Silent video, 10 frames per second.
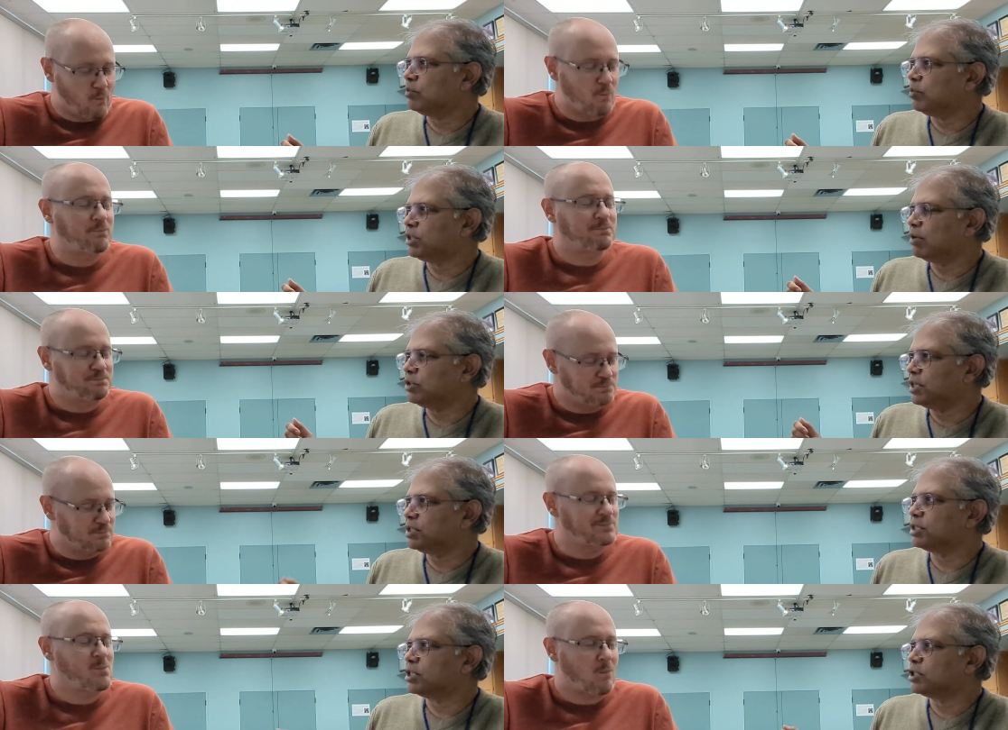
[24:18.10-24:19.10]
Speaker 1: without
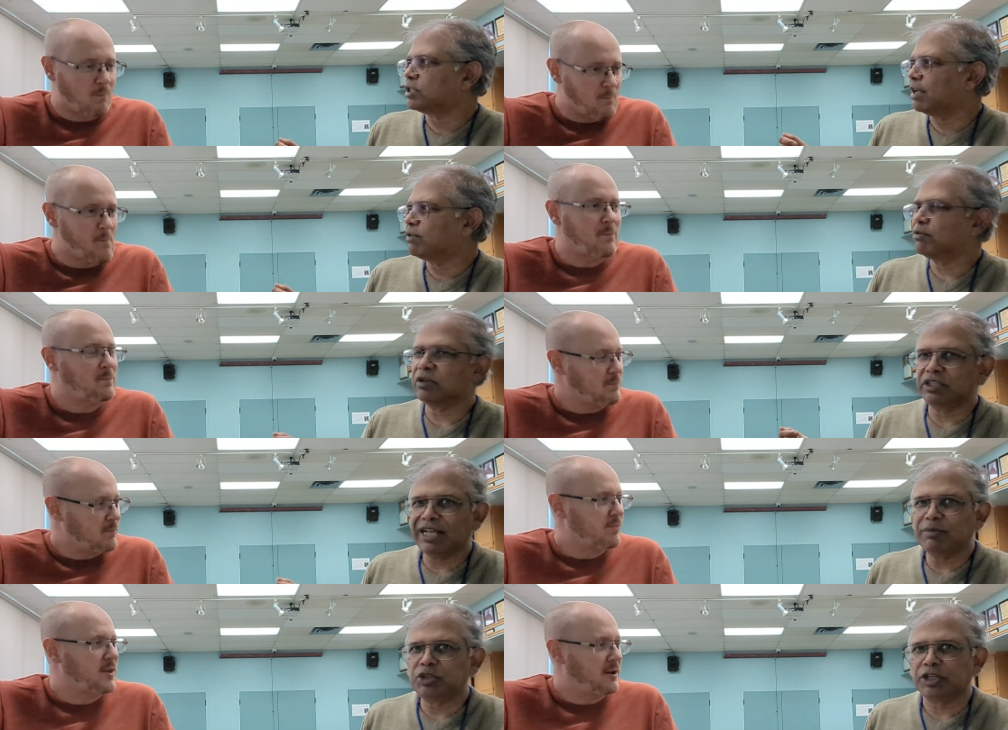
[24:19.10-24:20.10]
Jesus' gift of
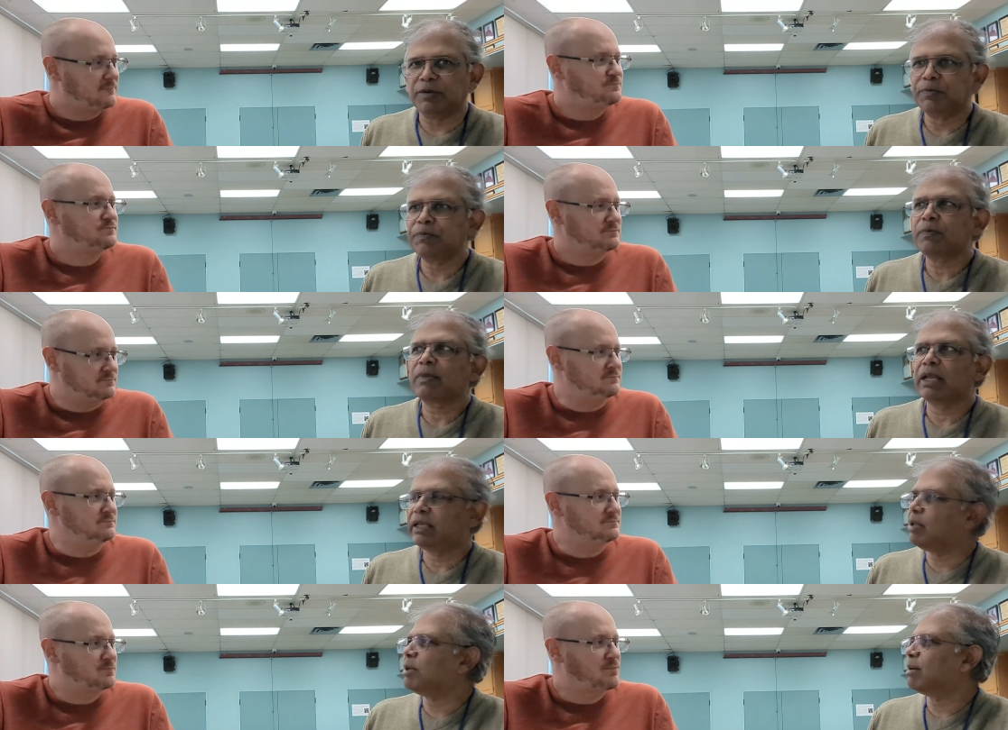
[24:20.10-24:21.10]
redemption,
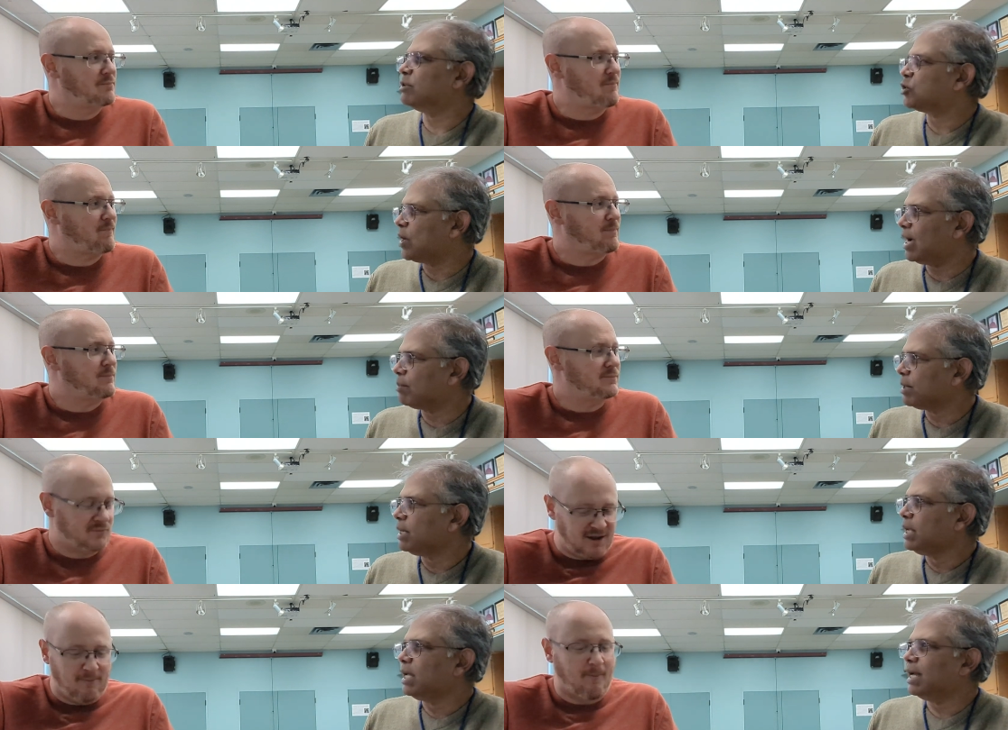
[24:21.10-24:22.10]
mm-hmm. can become a trap.
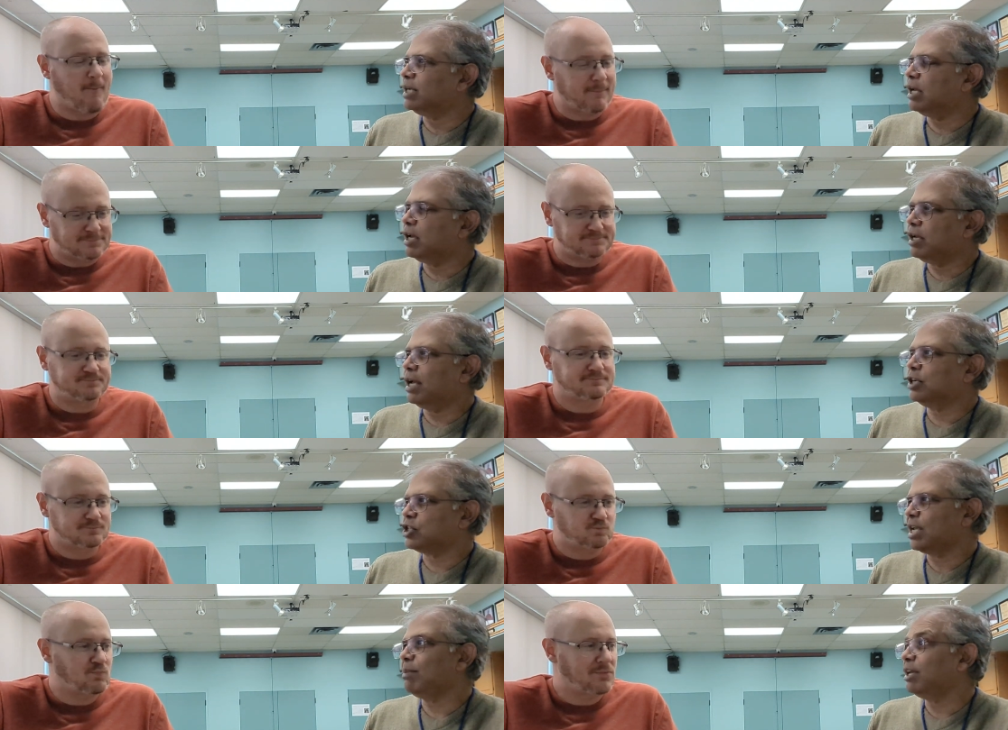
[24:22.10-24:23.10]
Yep. And and
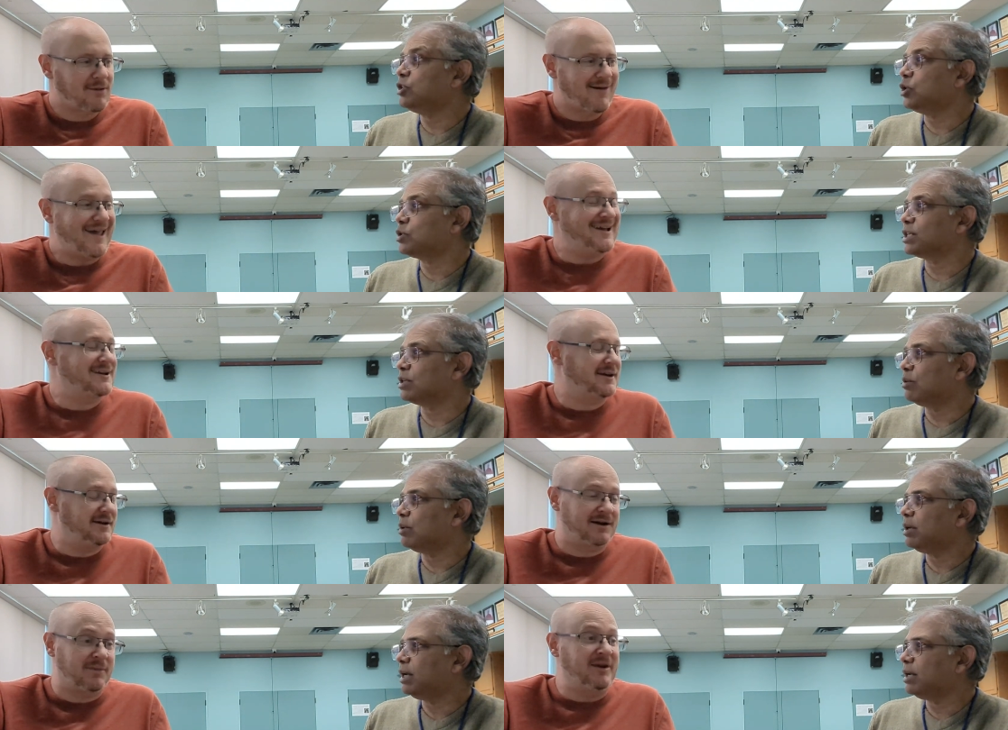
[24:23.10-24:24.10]
shame is used and as
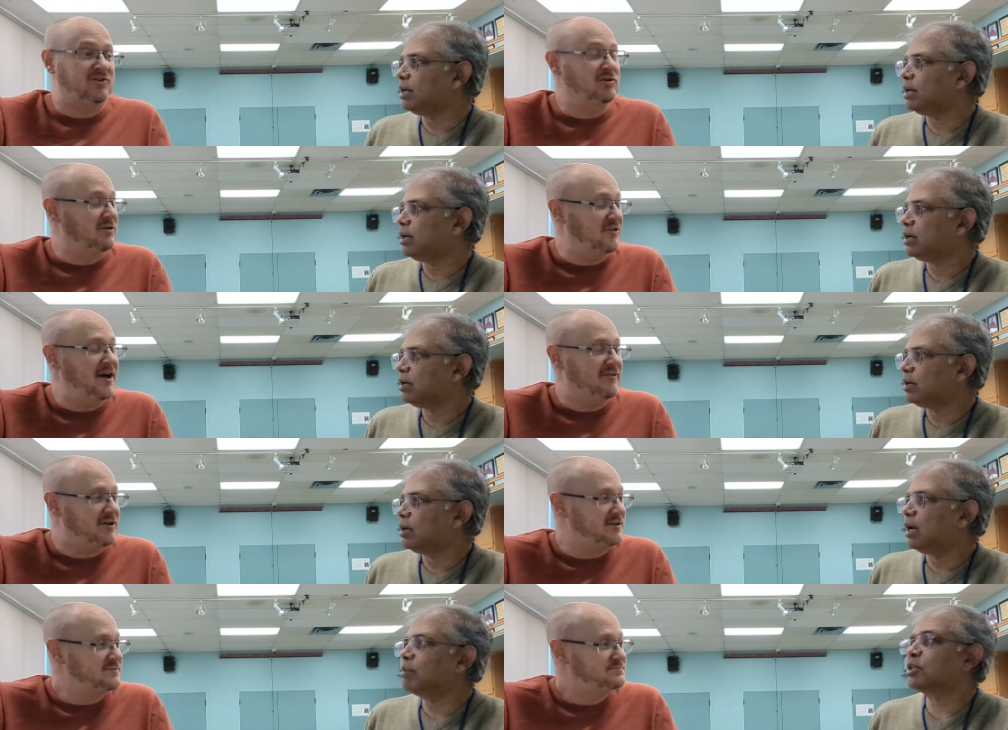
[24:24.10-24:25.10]
Speaker 2: it could be a tool of the
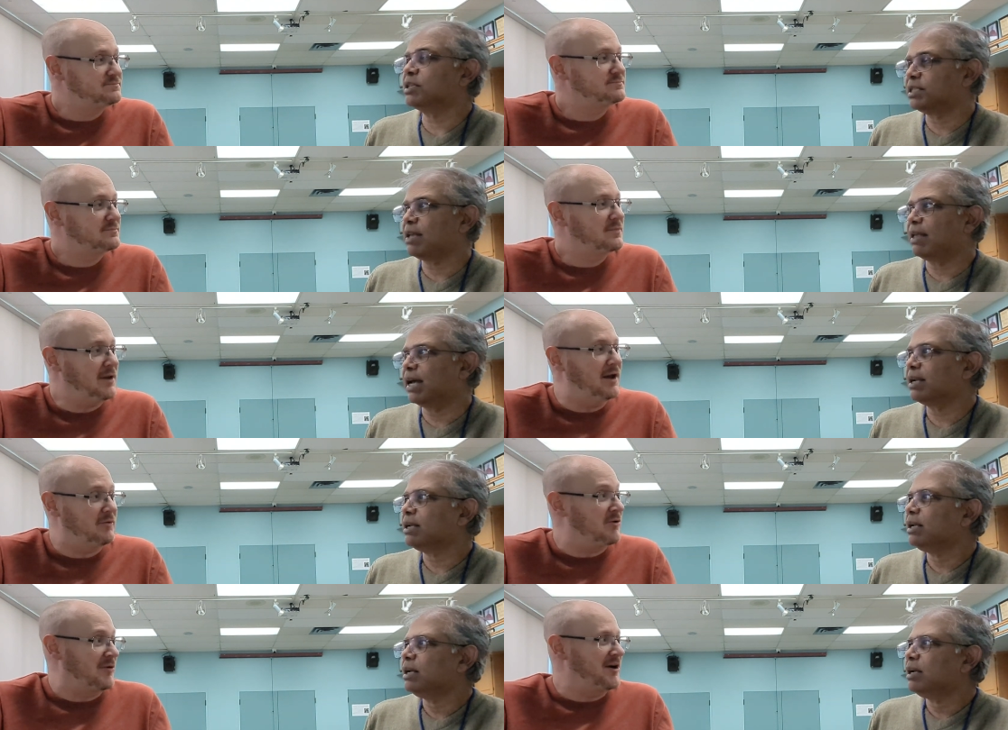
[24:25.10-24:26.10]
devil. I was
Speaker 1: going to say that. Yeah.
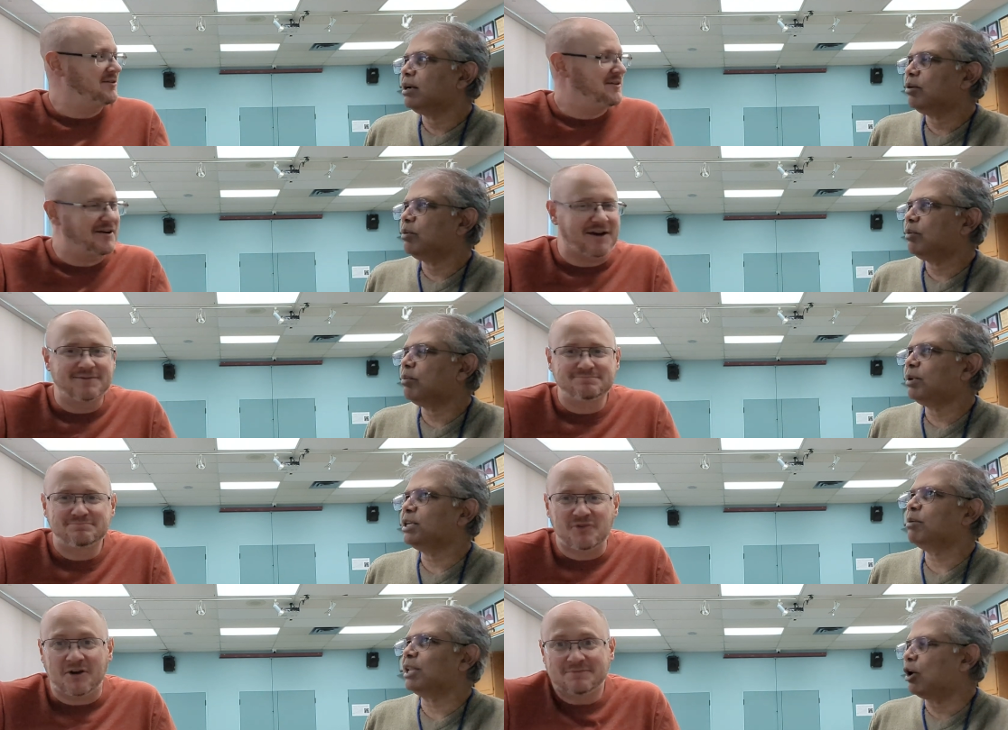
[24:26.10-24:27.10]
What were you? Okay.
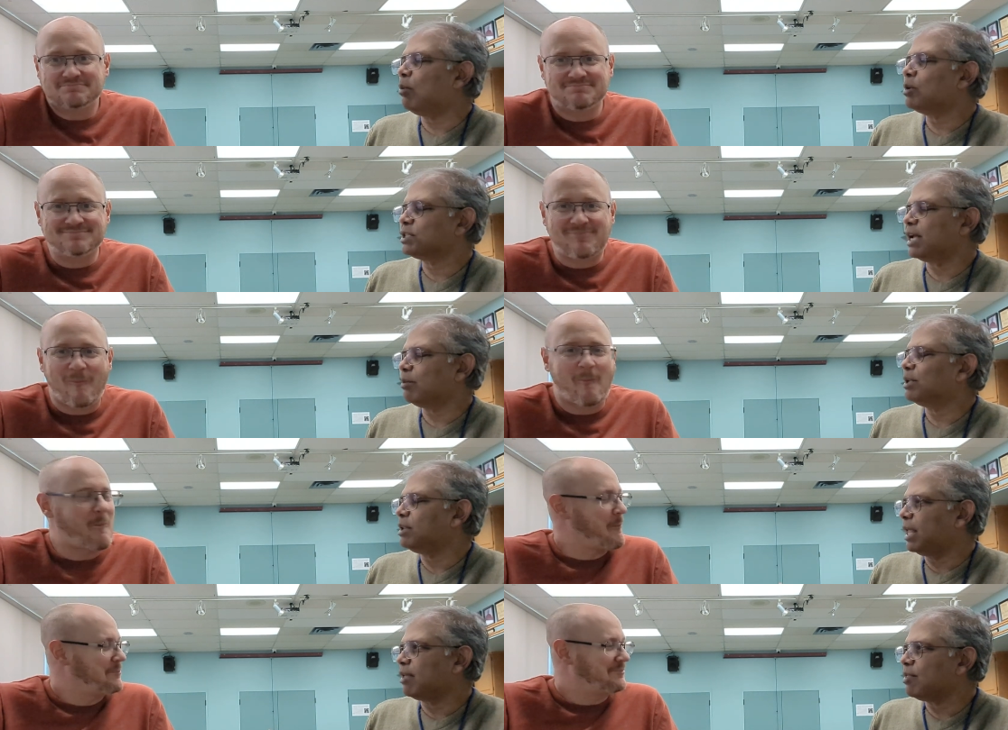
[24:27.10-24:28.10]
But well, almost like
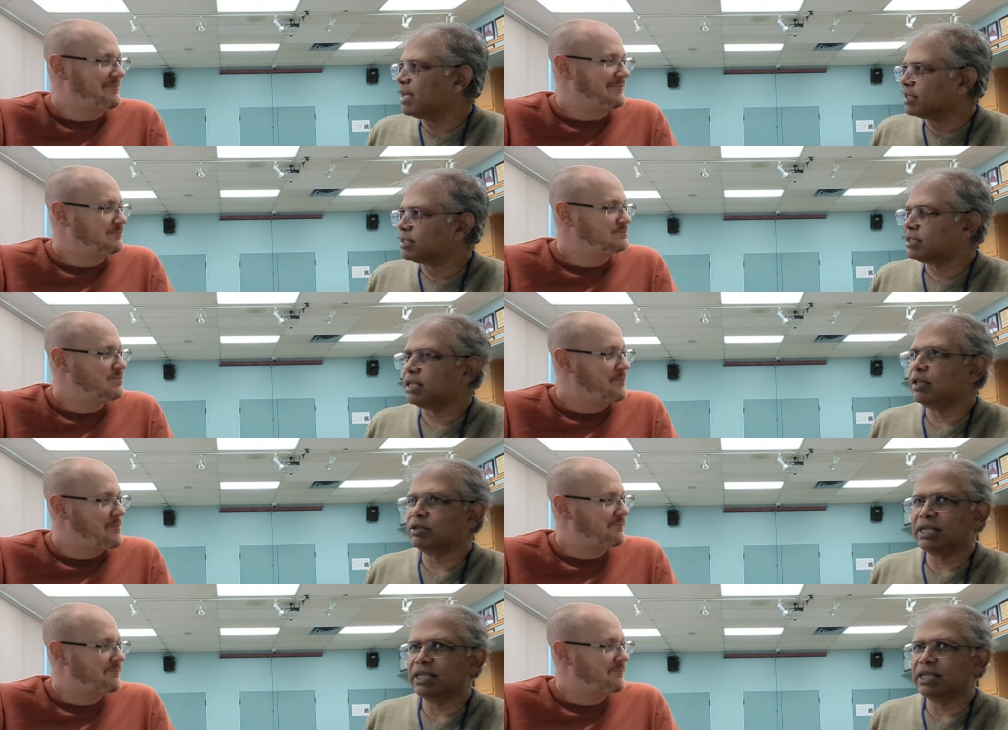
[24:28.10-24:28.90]
like this in the